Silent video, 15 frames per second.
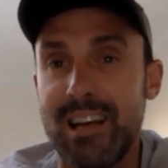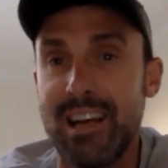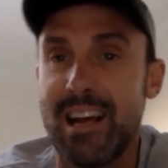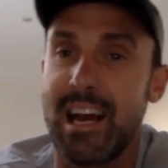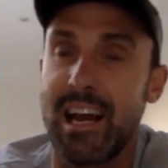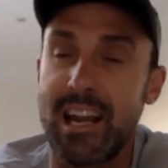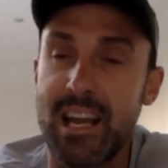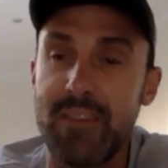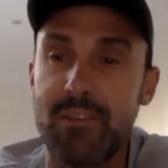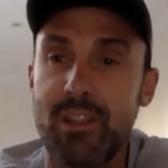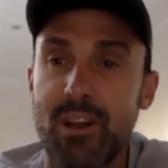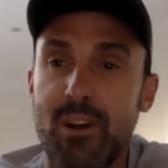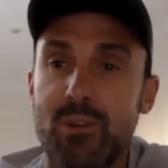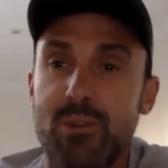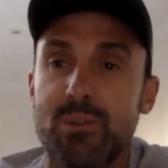And even
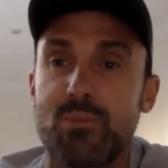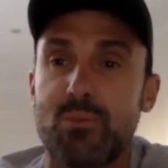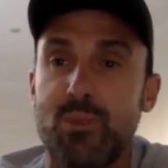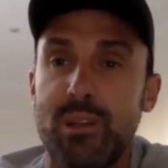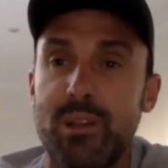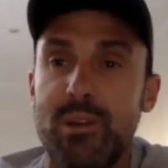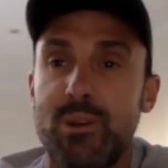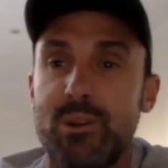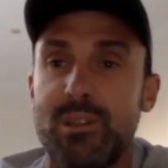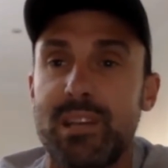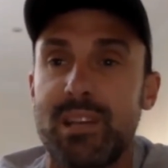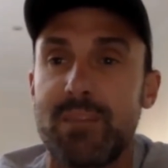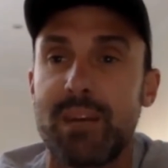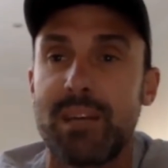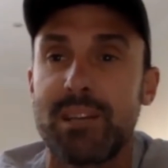those really good
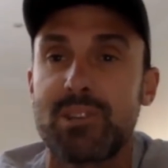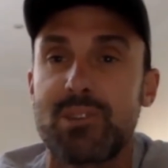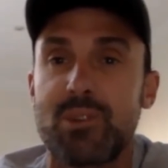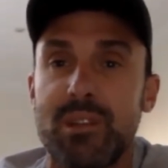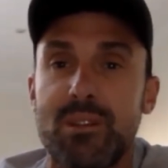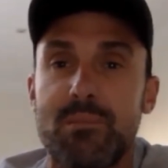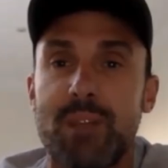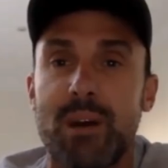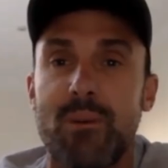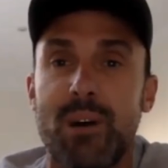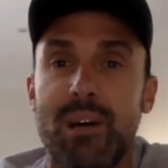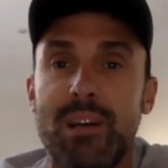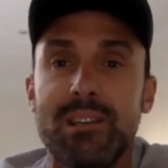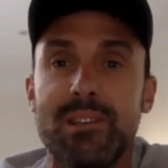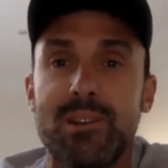teammates treat them that
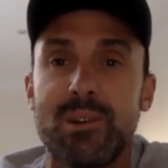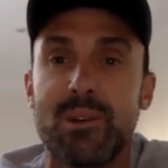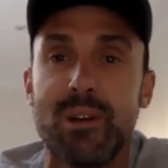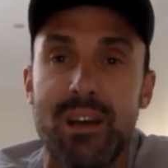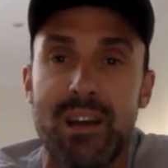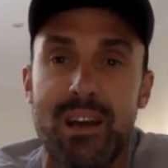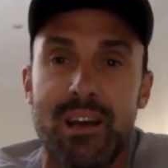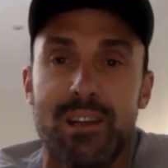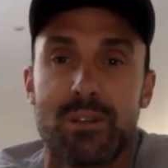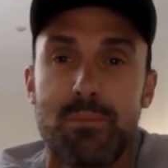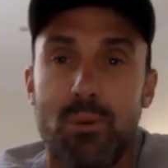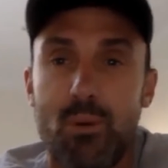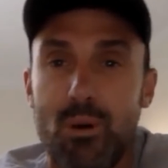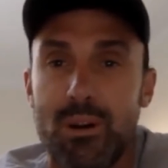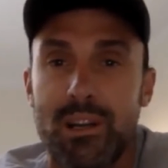way. So
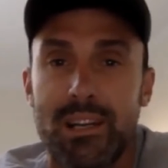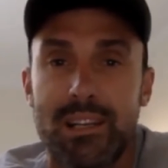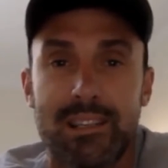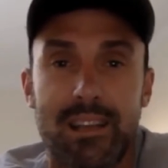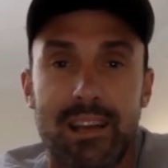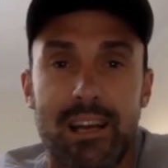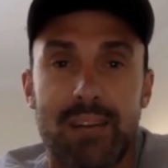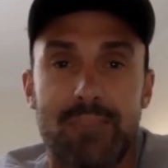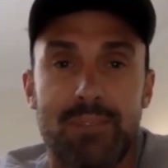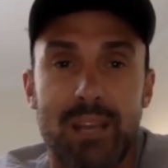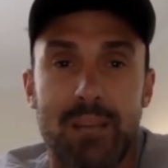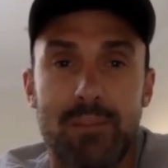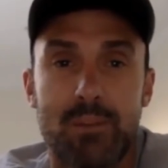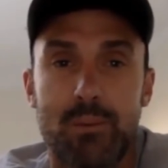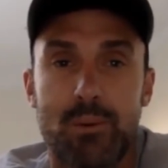sport and
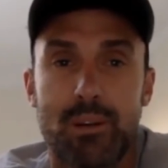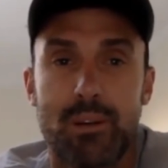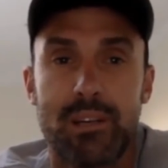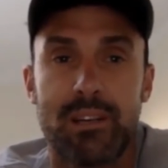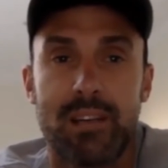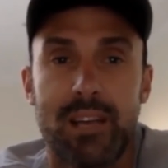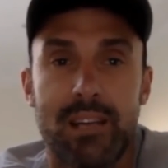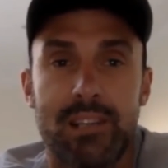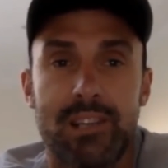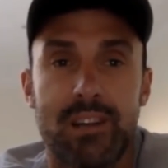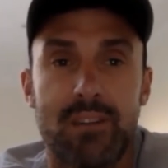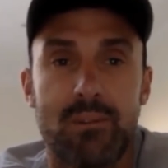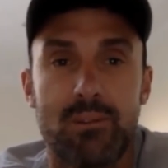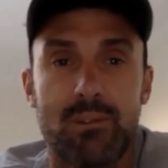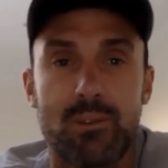team sport in
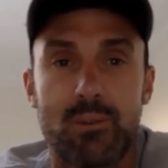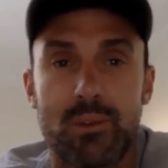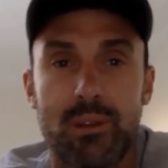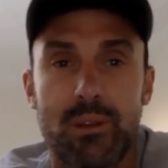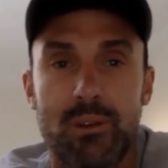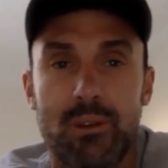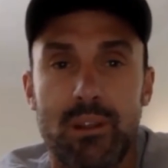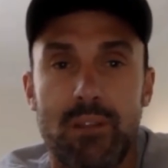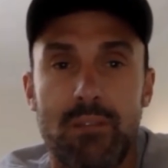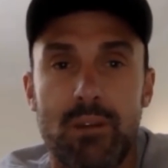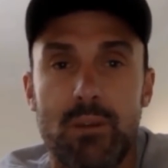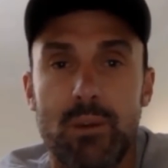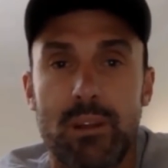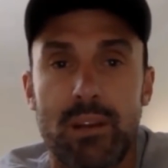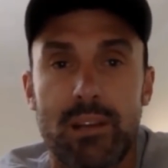general is a really good
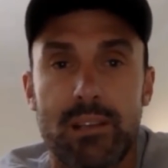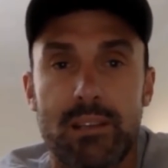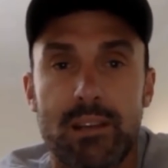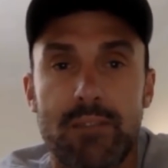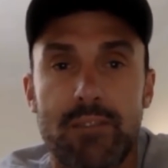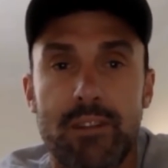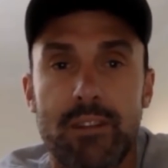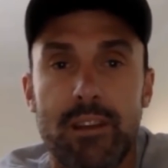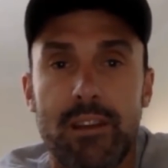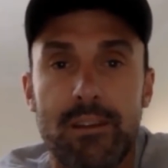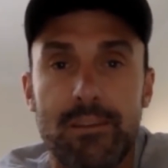leveler with that stuff, I think.